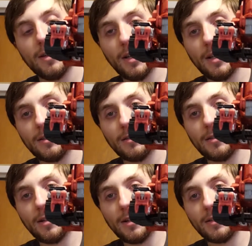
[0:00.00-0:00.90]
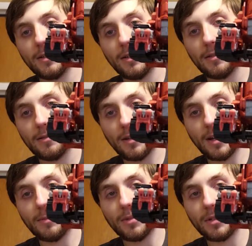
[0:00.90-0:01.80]
and honestly there's
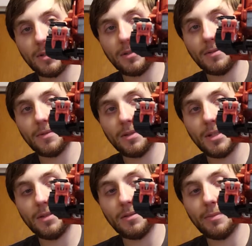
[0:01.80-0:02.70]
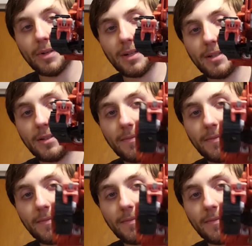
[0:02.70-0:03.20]
not much you can really do about it.